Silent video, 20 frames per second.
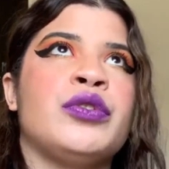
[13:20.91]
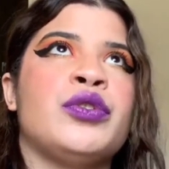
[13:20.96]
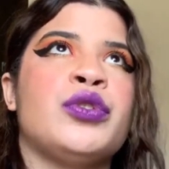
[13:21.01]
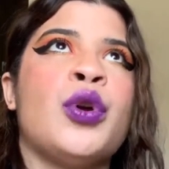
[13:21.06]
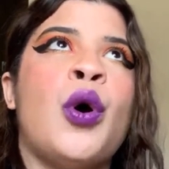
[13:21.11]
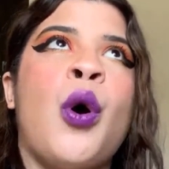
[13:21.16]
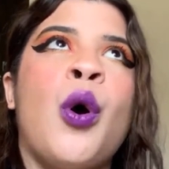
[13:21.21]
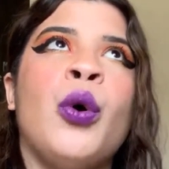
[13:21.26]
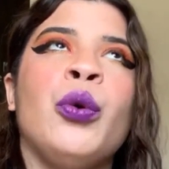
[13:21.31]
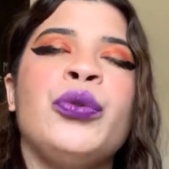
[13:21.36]

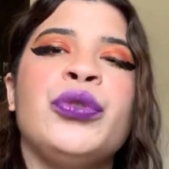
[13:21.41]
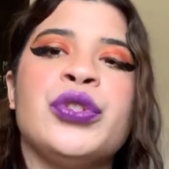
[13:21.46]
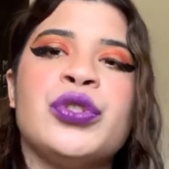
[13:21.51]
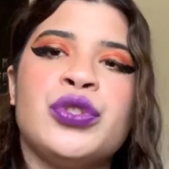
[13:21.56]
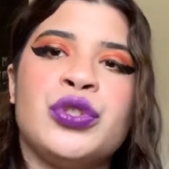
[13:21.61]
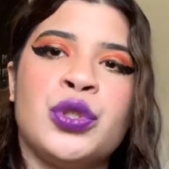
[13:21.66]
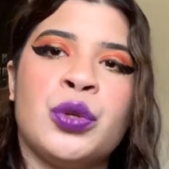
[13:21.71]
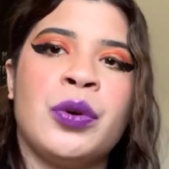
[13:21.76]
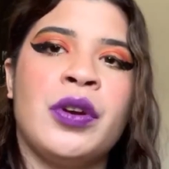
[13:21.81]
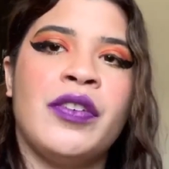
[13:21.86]
told the
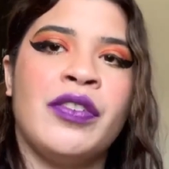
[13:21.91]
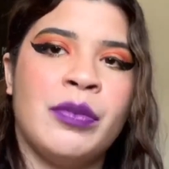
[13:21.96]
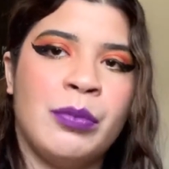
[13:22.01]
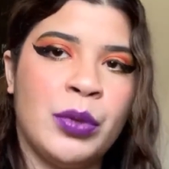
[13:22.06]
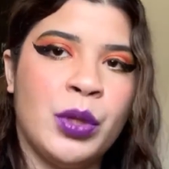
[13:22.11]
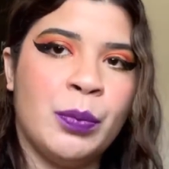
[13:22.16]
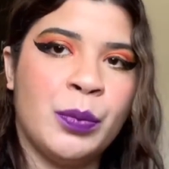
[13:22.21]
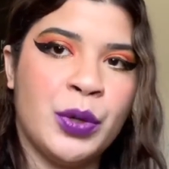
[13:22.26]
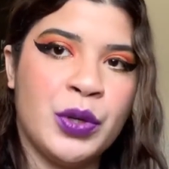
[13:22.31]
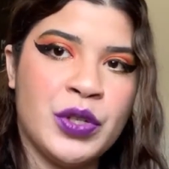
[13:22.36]
story from
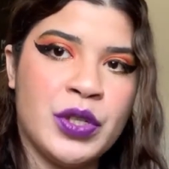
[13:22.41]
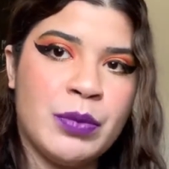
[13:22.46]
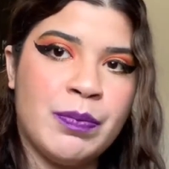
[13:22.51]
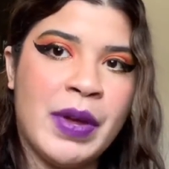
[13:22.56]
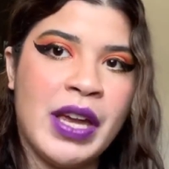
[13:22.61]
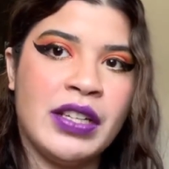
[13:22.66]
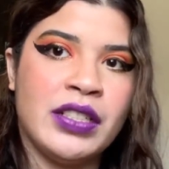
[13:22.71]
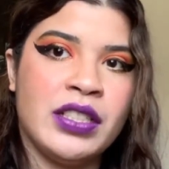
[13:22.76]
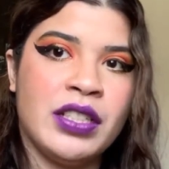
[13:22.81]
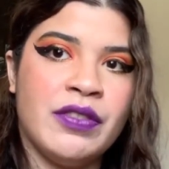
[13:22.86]
the
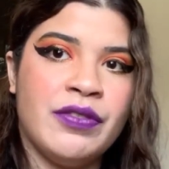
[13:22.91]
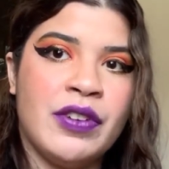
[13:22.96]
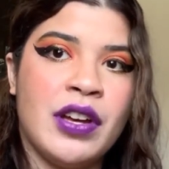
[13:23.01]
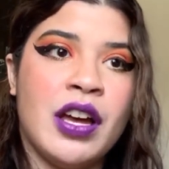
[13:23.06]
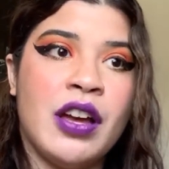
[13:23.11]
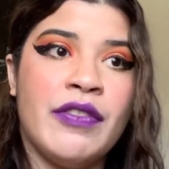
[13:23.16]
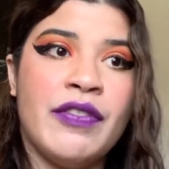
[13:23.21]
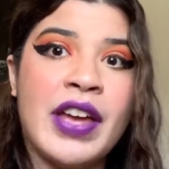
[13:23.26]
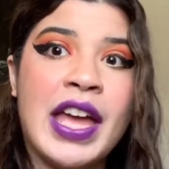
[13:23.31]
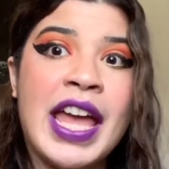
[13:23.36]
perspective
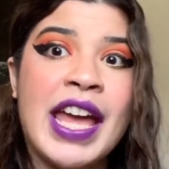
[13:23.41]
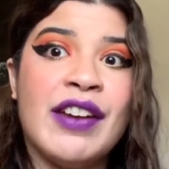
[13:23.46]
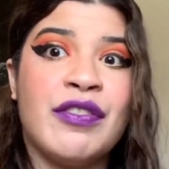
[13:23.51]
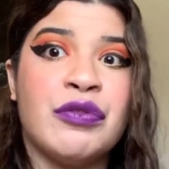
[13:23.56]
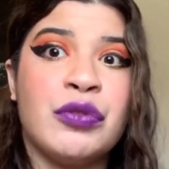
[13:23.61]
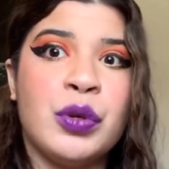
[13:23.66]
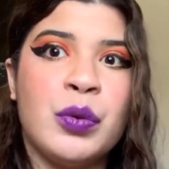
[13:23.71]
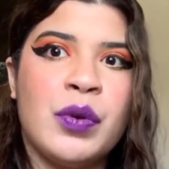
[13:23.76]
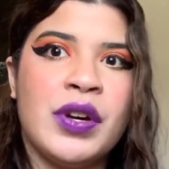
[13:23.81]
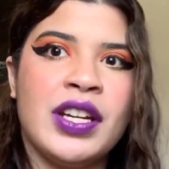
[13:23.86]
of
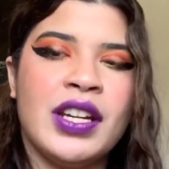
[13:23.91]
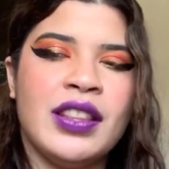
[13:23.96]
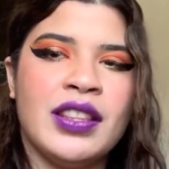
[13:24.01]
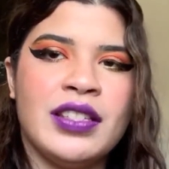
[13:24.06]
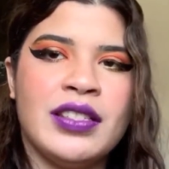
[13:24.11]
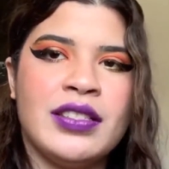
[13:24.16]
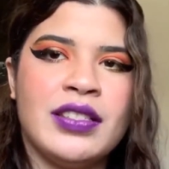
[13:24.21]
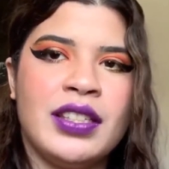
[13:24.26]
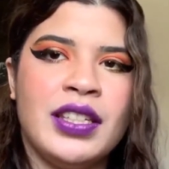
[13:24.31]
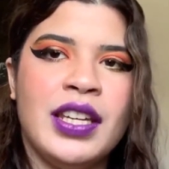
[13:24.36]
everyone in
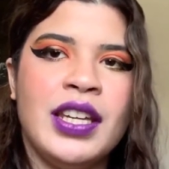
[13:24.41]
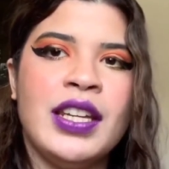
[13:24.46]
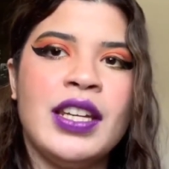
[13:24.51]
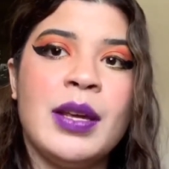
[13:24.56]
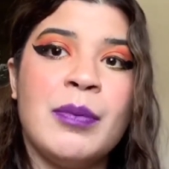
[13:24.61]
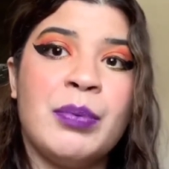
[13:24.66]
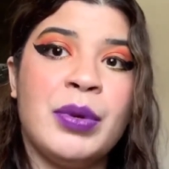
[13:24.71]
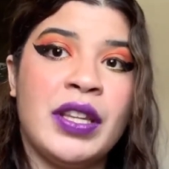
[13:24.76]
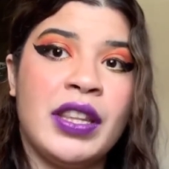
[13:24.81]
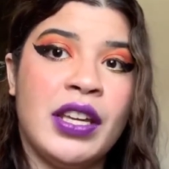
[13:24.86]
the scene,
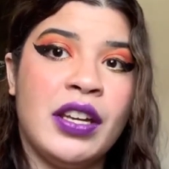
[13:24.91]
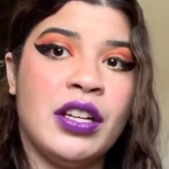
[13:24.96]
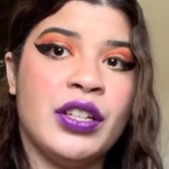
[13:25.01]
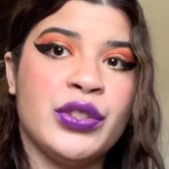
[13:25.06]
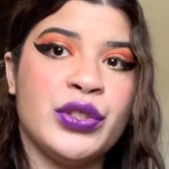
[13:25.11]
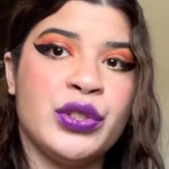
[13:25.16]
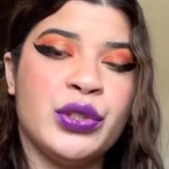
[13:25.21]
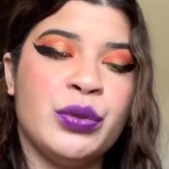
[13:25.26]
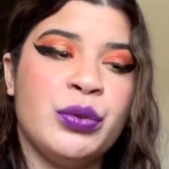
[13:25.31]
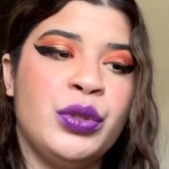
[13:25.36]
but they
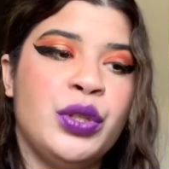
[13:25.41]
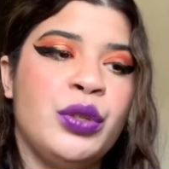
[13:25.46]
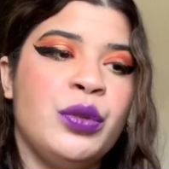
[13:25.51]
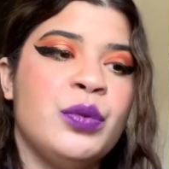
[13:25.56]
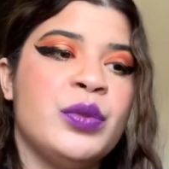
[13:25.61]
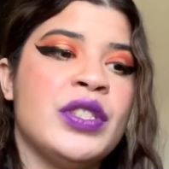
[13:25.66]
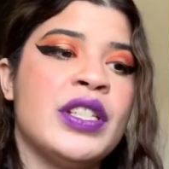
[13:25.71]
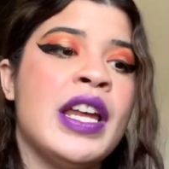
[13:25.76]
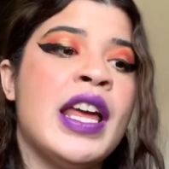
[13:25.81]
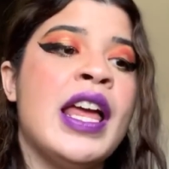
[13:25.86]
also
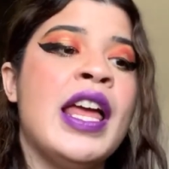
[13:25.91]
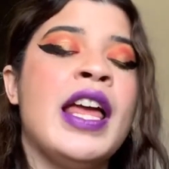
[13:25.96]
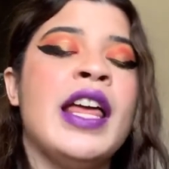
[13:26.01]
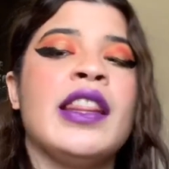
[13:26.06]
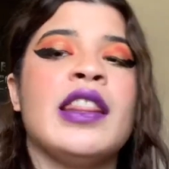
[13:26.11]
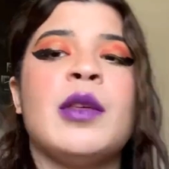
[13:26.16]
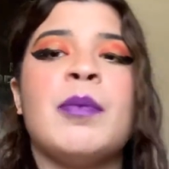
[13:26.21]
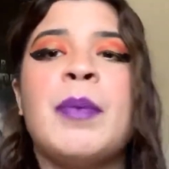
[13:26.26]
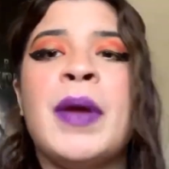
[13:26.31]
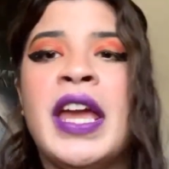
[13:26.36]
used
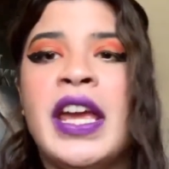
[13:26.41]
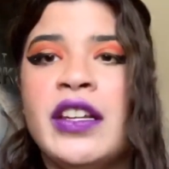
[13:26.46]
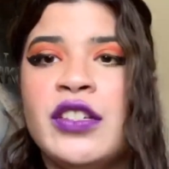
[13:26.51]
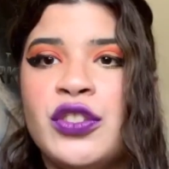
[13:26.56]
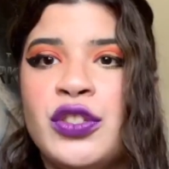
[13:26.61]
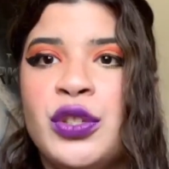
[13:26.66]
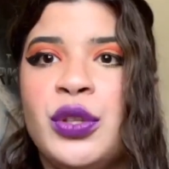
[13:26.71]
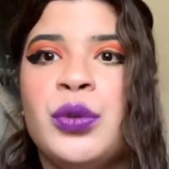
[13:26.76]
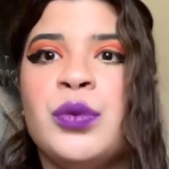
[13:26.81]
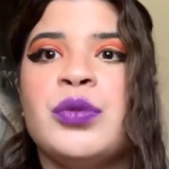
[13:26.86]
the
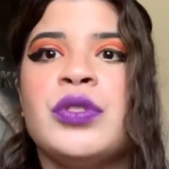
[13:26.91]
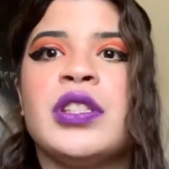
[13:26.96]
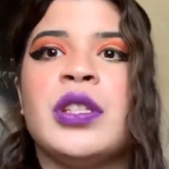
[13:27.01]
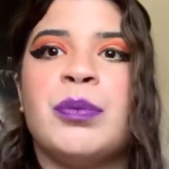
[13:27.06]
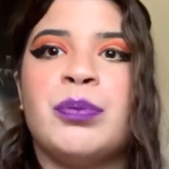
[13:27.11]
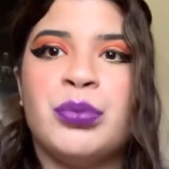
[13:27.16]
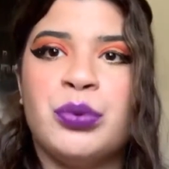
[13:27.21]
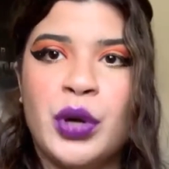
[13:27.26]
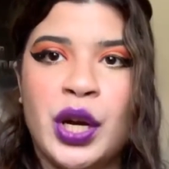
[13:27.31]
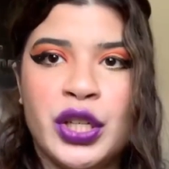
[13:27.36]
paints used, the
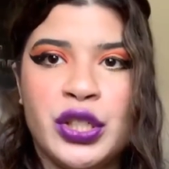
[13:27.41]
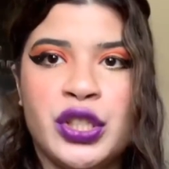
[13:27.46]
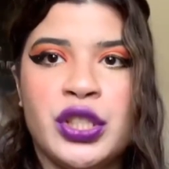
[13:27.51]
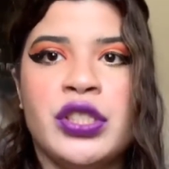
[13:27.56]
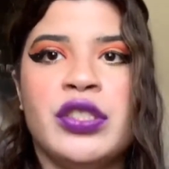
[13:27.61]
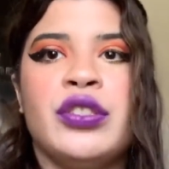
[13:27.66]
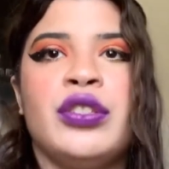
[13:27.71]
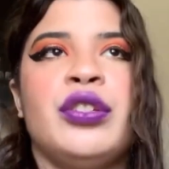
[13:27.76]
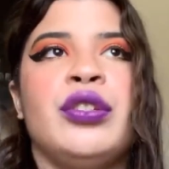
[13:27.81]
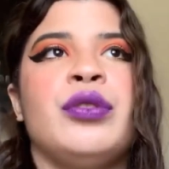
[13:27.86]

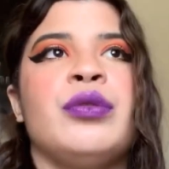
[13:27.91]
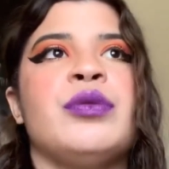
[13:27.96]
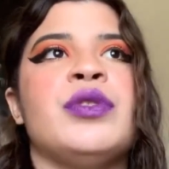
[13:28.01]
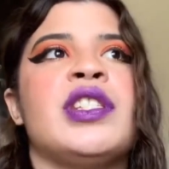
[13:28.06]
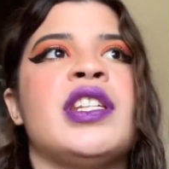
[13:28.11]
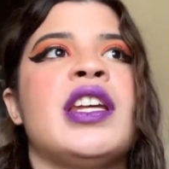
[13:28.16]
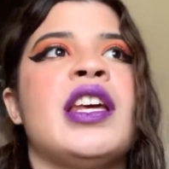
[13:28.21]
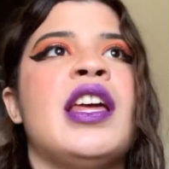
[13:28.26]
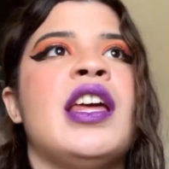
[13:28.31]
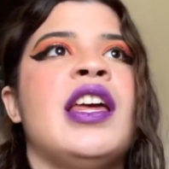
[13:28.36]
brushes
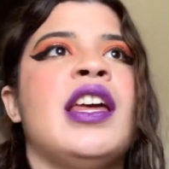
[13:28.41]
used,